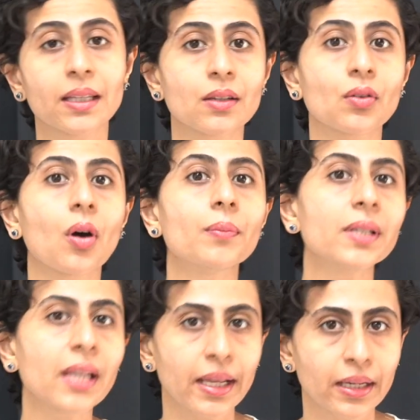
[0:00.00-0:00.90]
then the
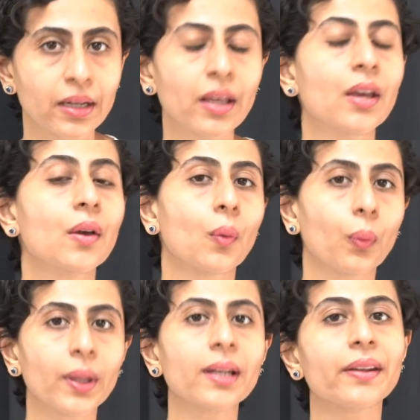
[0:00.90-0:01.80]
normal eyelid
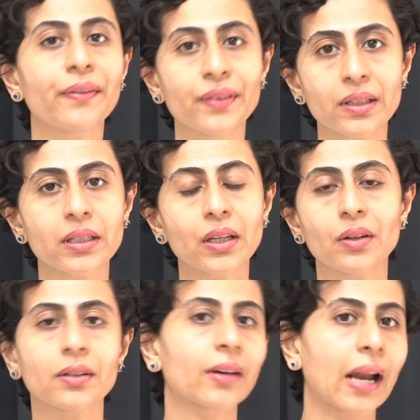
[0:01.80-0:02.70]
will definitely
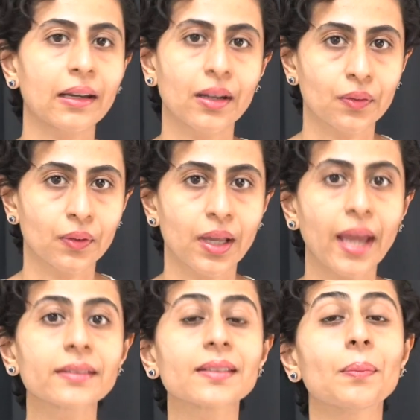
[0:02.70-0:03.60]
contract and
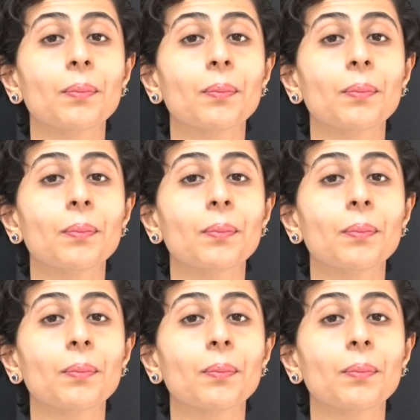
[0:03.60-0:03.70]
relax,